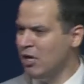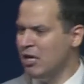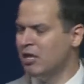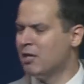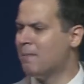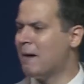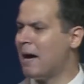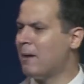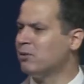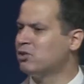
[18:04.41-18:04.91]
The
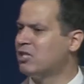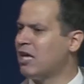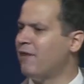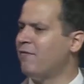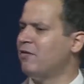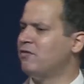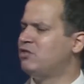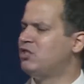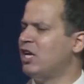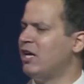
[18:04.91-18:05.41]
Bible says,
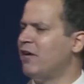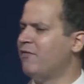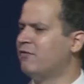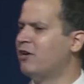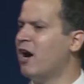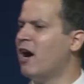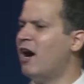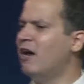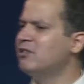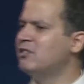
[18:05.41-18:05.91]
if,
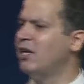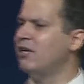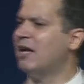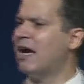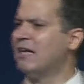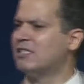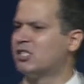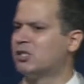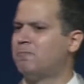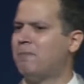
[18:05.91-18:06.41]
God did
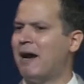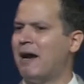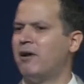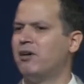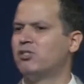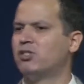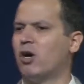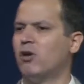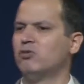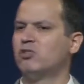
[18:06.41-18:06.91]
not spare
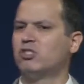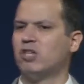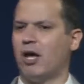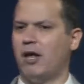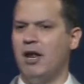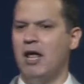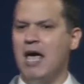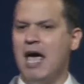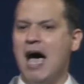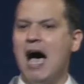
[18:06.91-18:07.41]
His own Son,
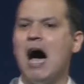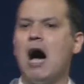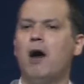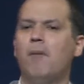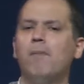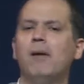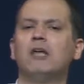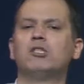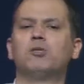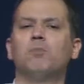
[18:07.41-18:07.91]
how
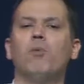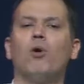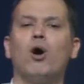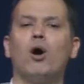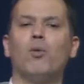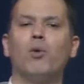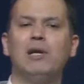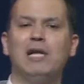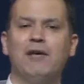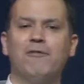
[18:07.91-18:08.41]
much more
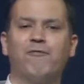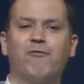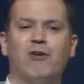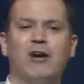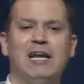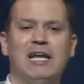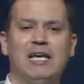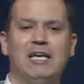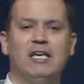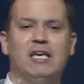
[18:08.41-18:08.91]
will He
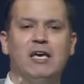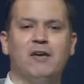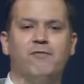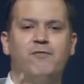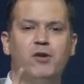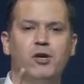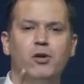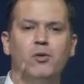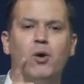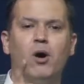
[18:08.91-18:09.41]
freely give
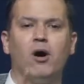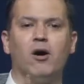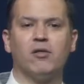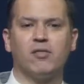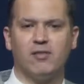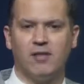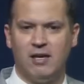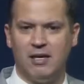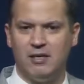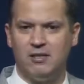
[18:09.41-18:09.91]
you all
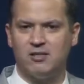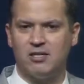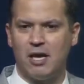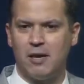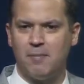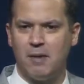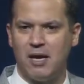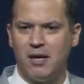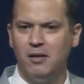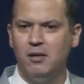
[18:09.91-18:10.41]
things?
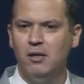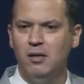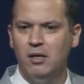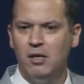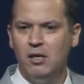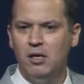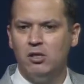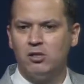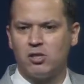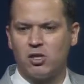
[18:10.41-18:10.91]
Amen.
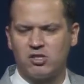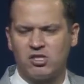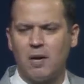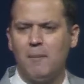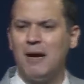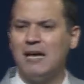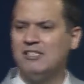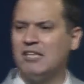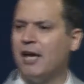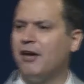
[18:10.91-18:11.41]
So
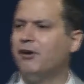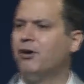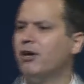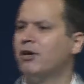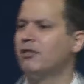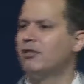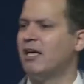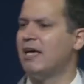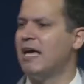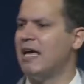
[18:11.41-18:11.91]
somebody say,
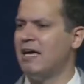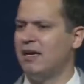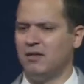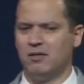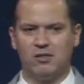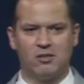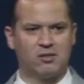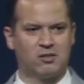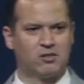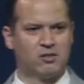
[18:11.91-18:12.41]
good things.
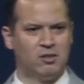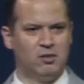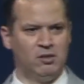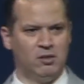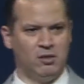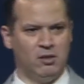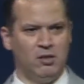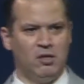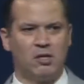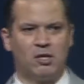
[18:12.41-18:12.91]
Good
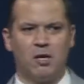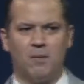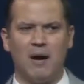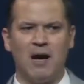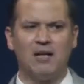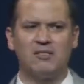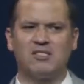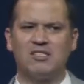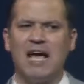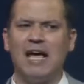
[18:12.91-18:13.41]
things. Come
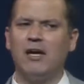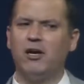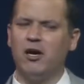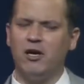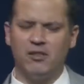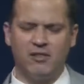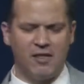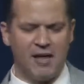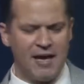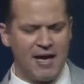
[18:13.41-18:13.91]
on, say,
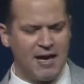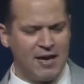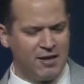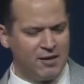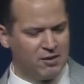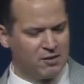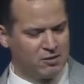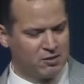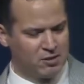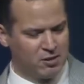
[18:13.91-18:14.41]
good things.
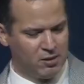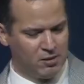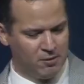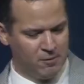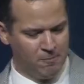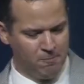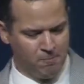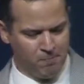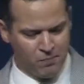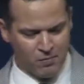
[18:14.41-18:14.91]
good things.
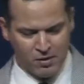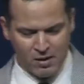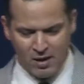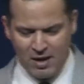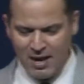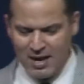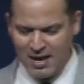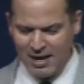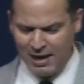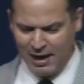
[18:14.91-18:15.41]

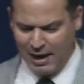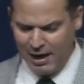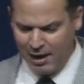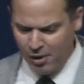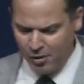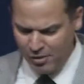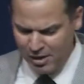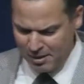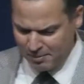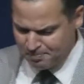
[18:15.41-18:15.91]

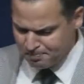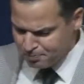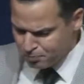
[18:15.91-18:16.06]
Hallelujah.